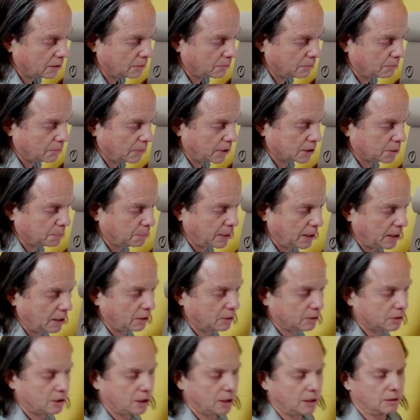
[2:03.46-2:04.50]
Must be
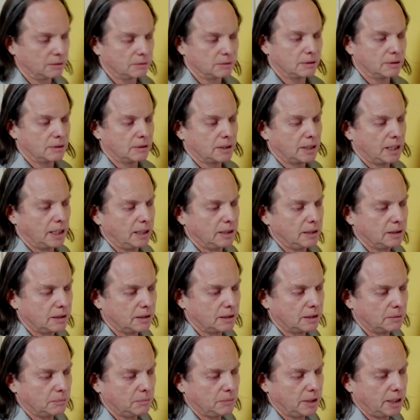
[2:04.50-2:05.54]
low tone, okay?
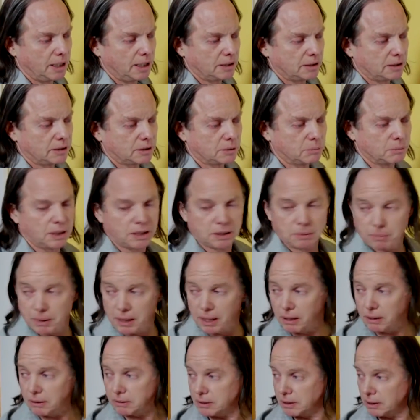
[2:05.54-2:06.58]
The nasals must be
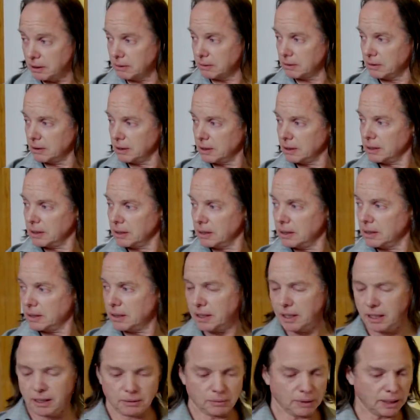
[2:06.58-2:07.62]
low tone.
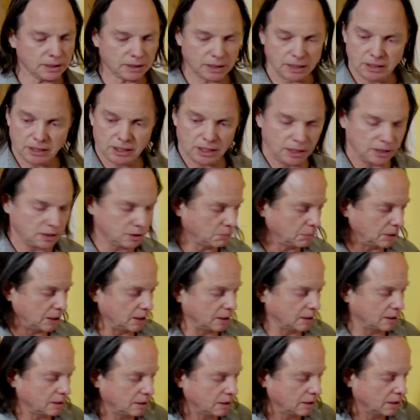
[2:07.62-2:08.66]
Otherwise they change
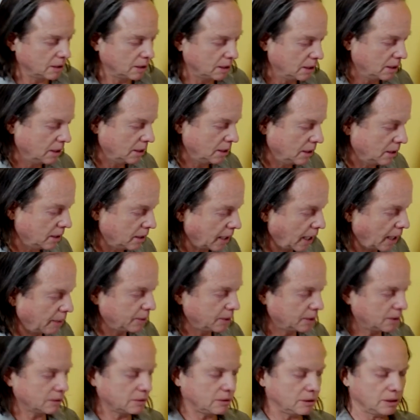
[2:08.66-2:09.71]
meaning. Now we
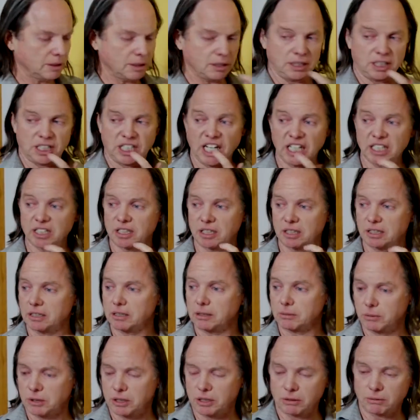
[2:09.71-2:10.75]
go to the dentals,
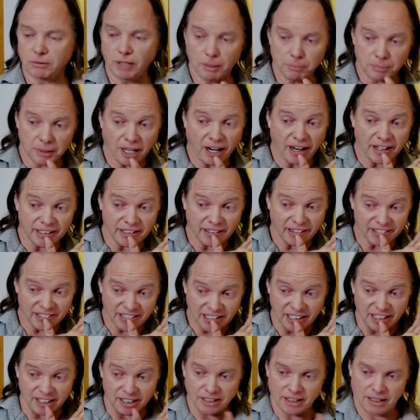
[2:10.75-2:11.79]
which are right behind the
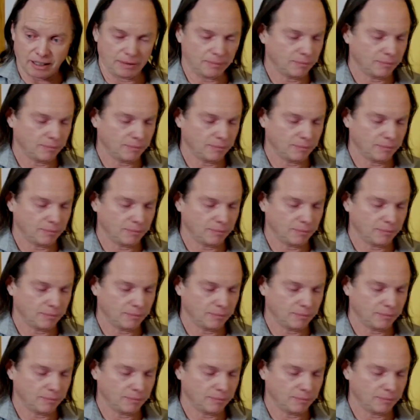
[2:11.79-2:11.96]
teeth.